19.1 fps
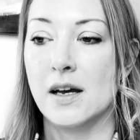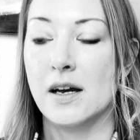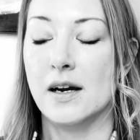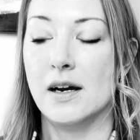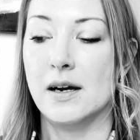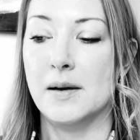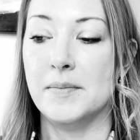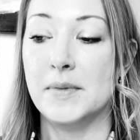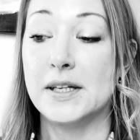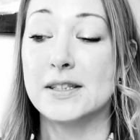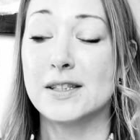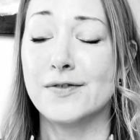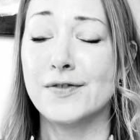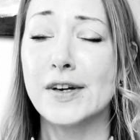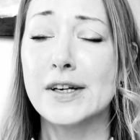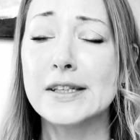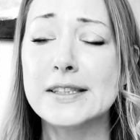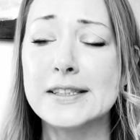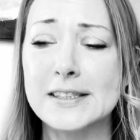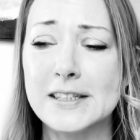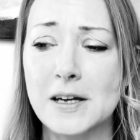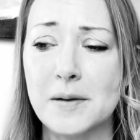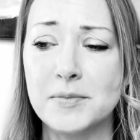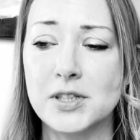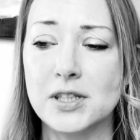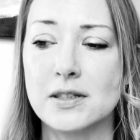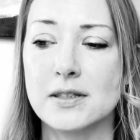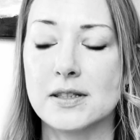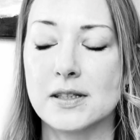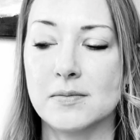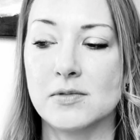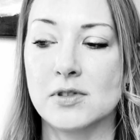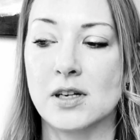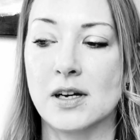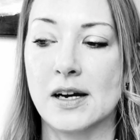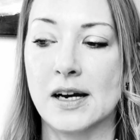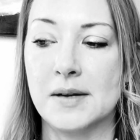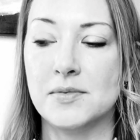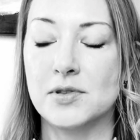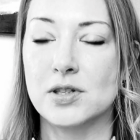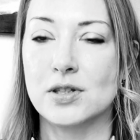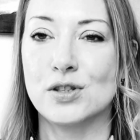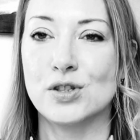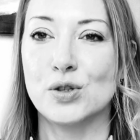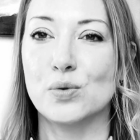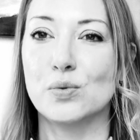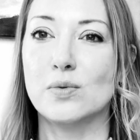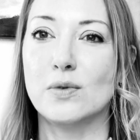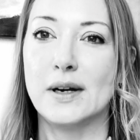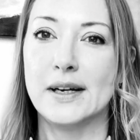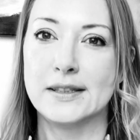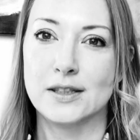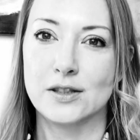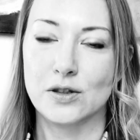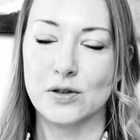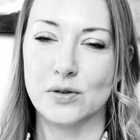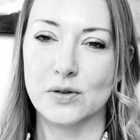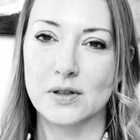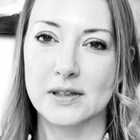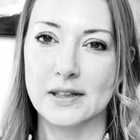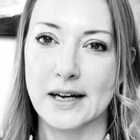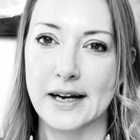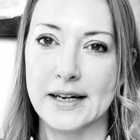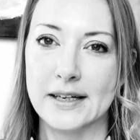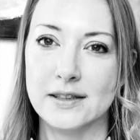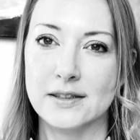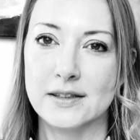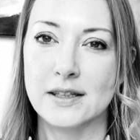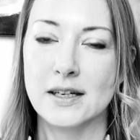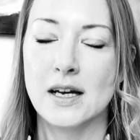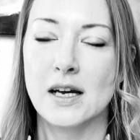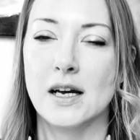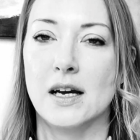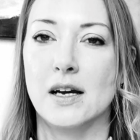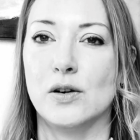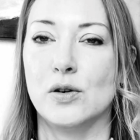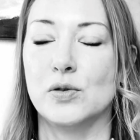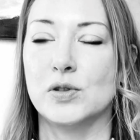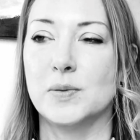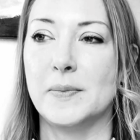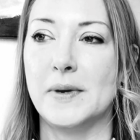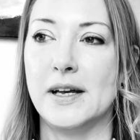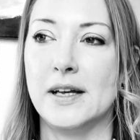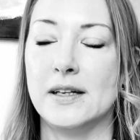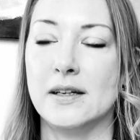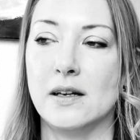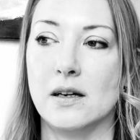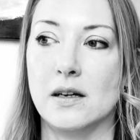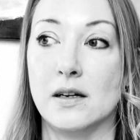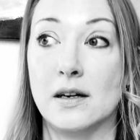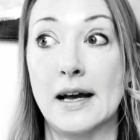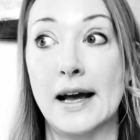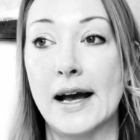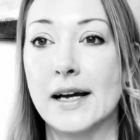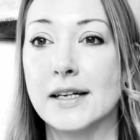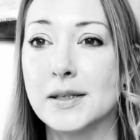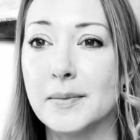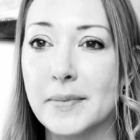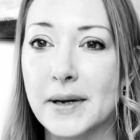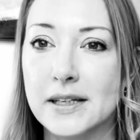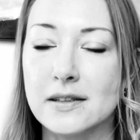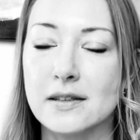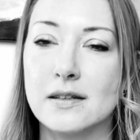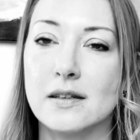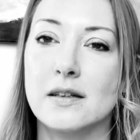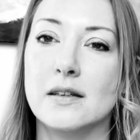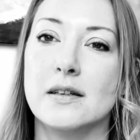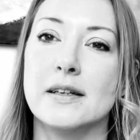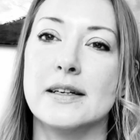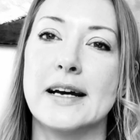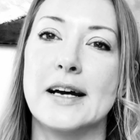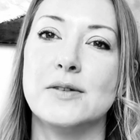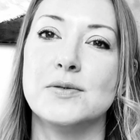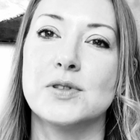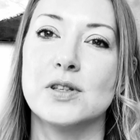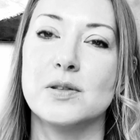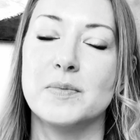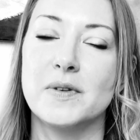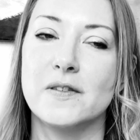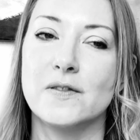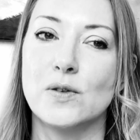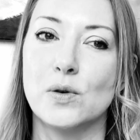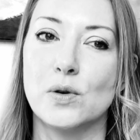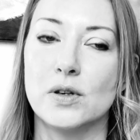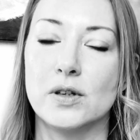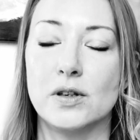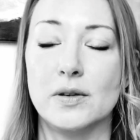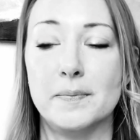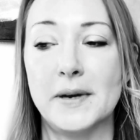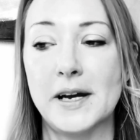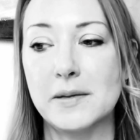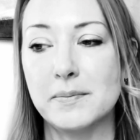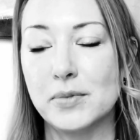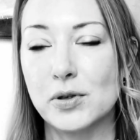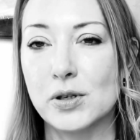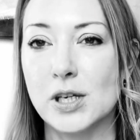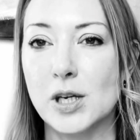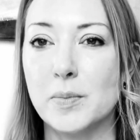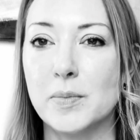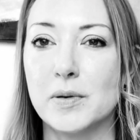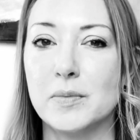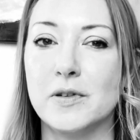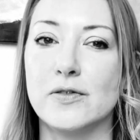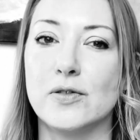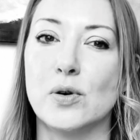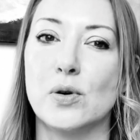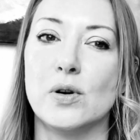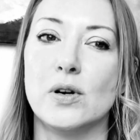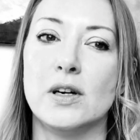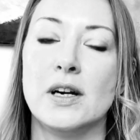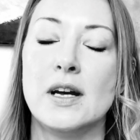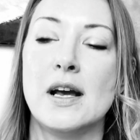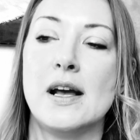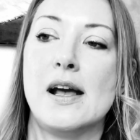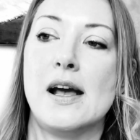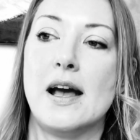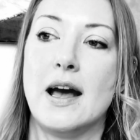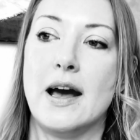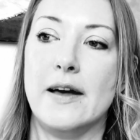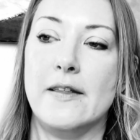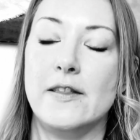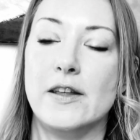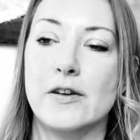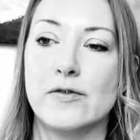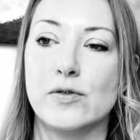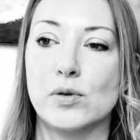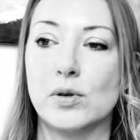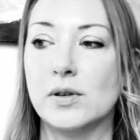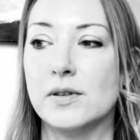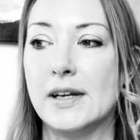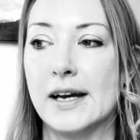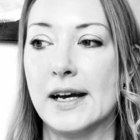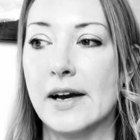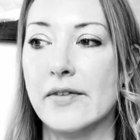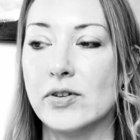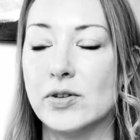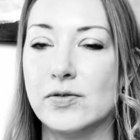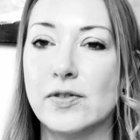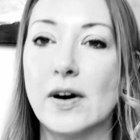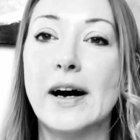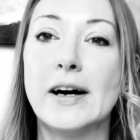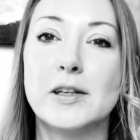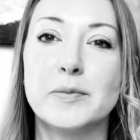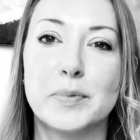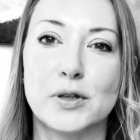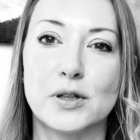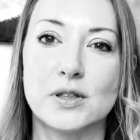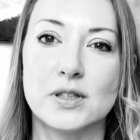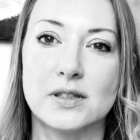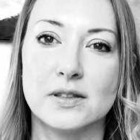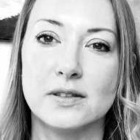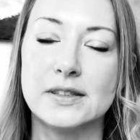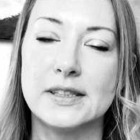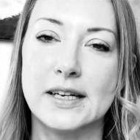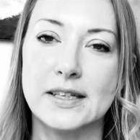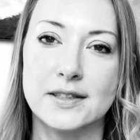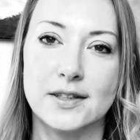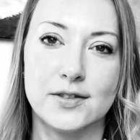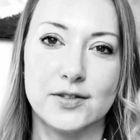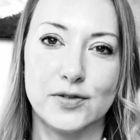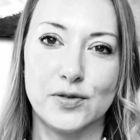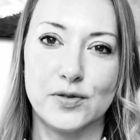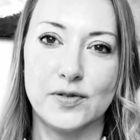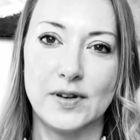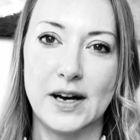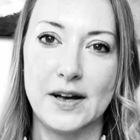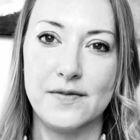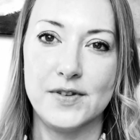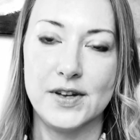um, it's very tempting sometimes to rescue a client who's been uh, had a bad uh, accountant before, or a bad bookkeeper before, and therefore they haven't filed personal taxes for five